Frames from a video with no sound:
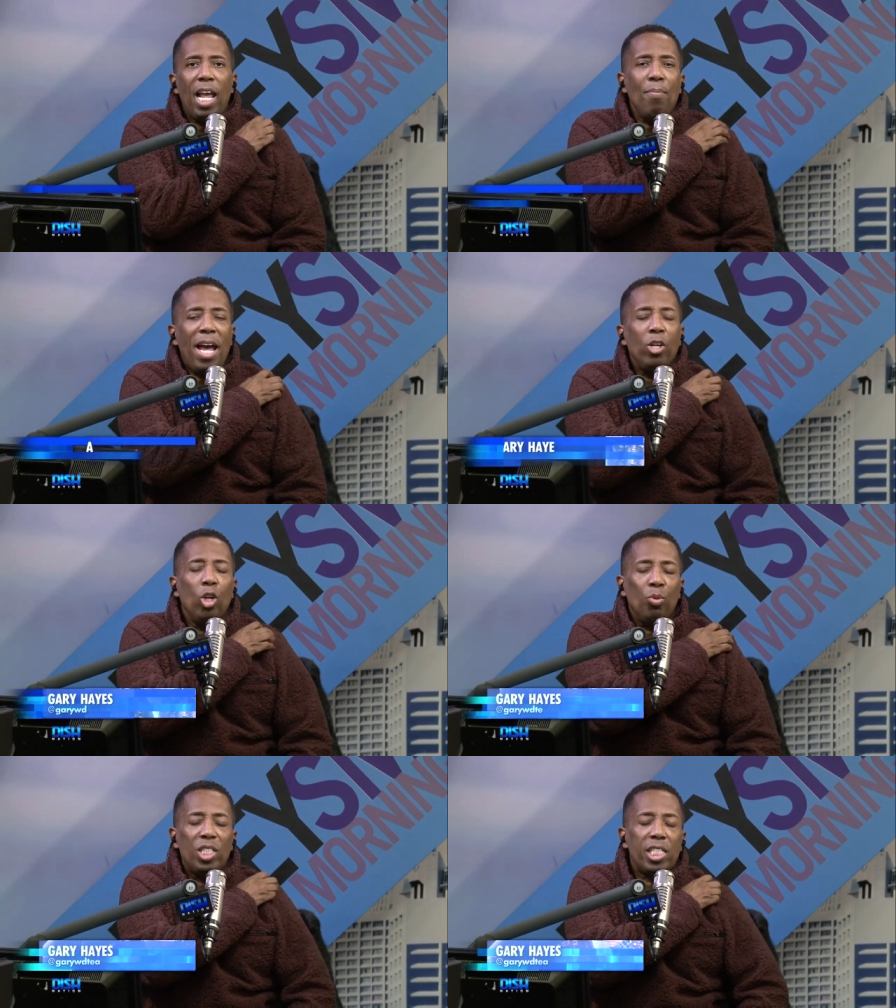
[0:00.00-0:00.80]
everybody
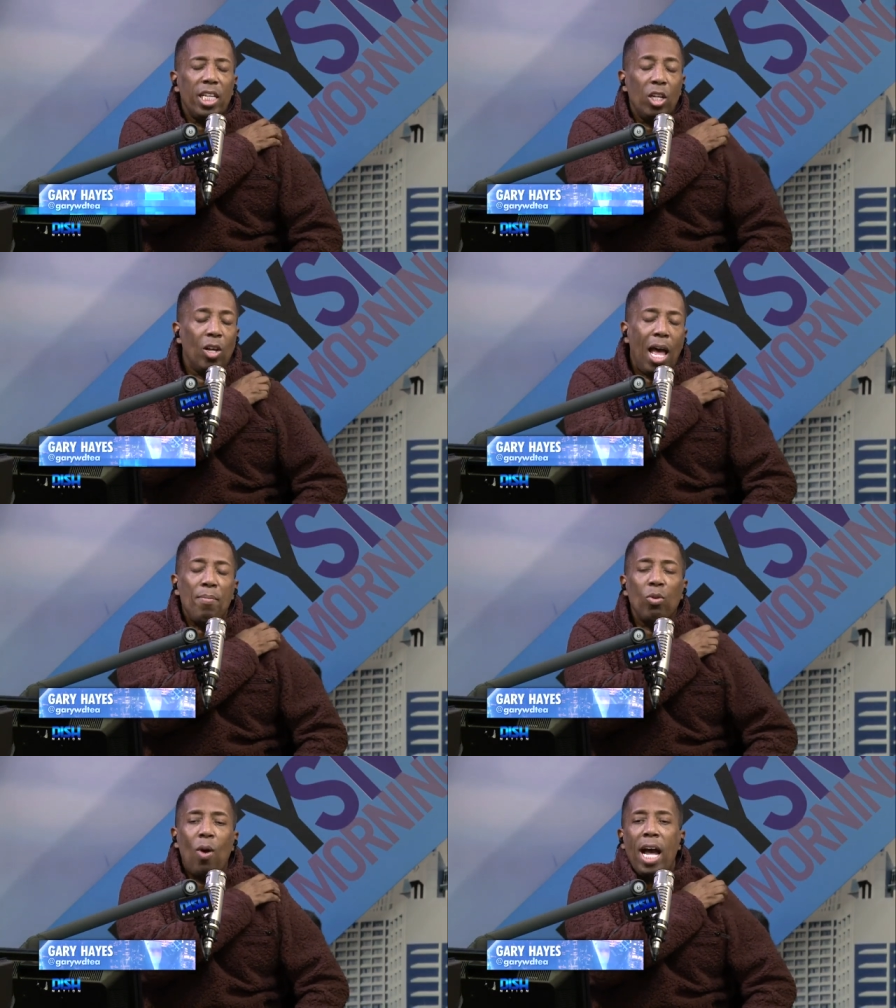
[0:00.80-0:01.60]
knew it was Though
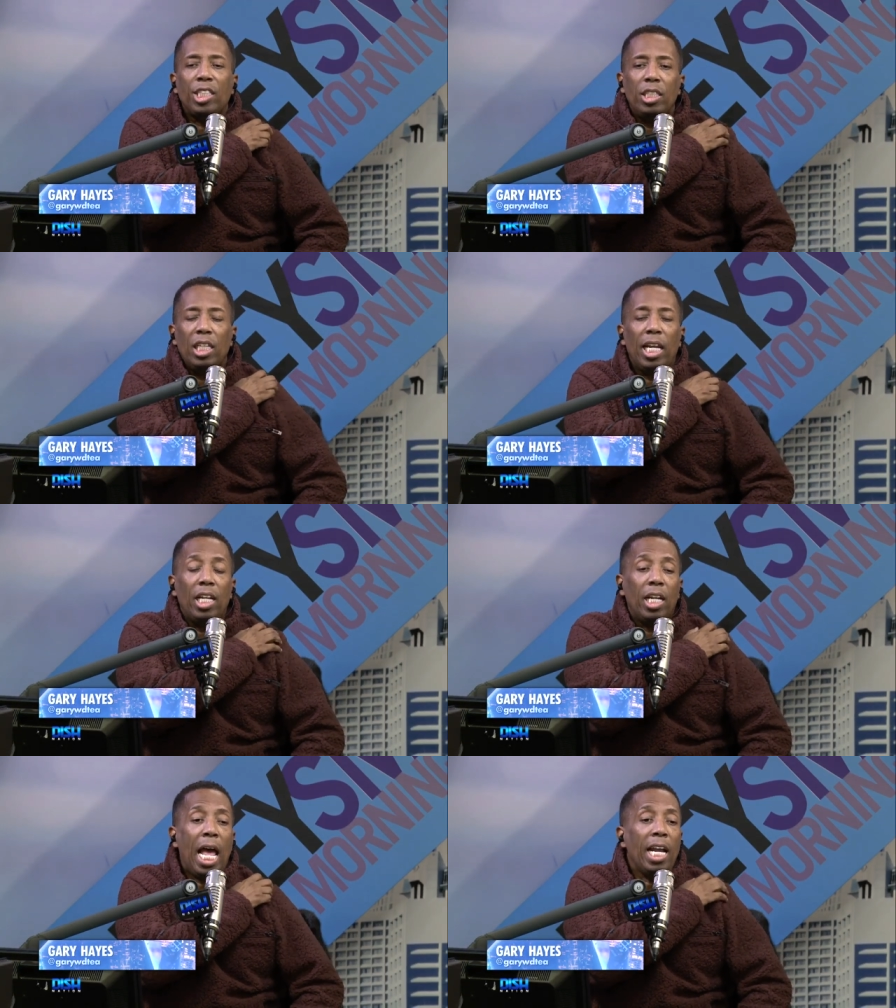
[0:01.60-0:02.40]
I've been watching it
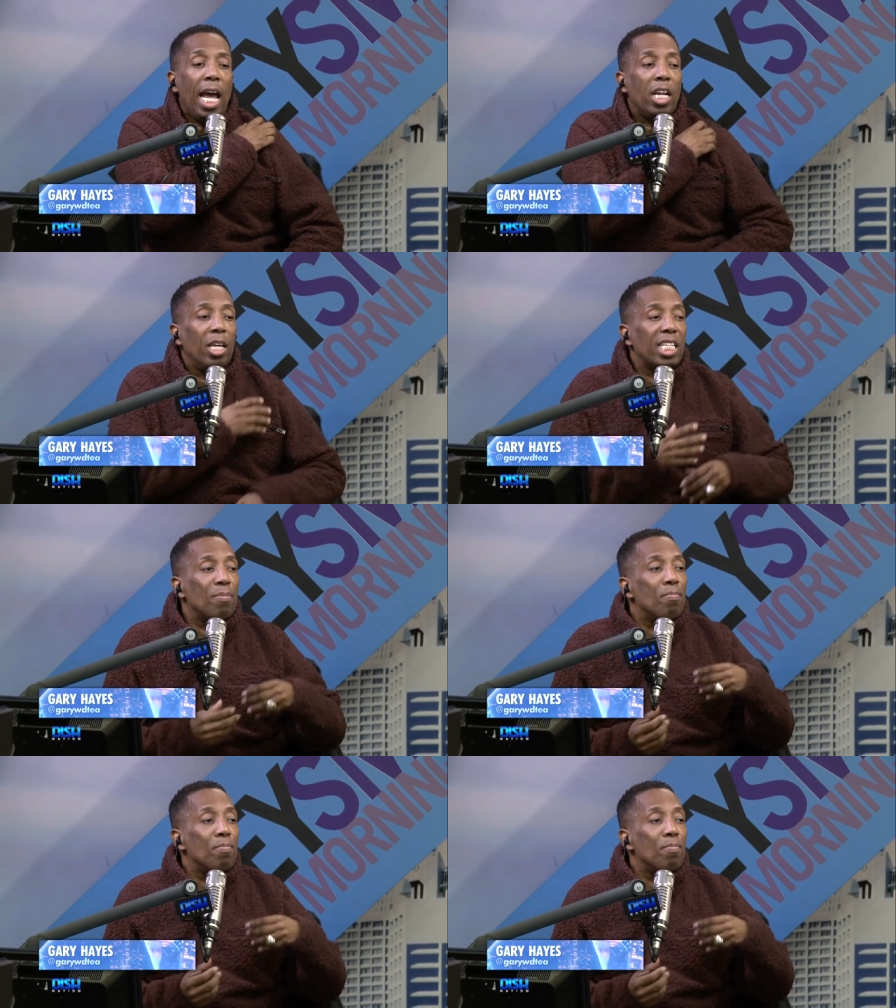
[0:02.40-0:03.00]
later, and I kind of his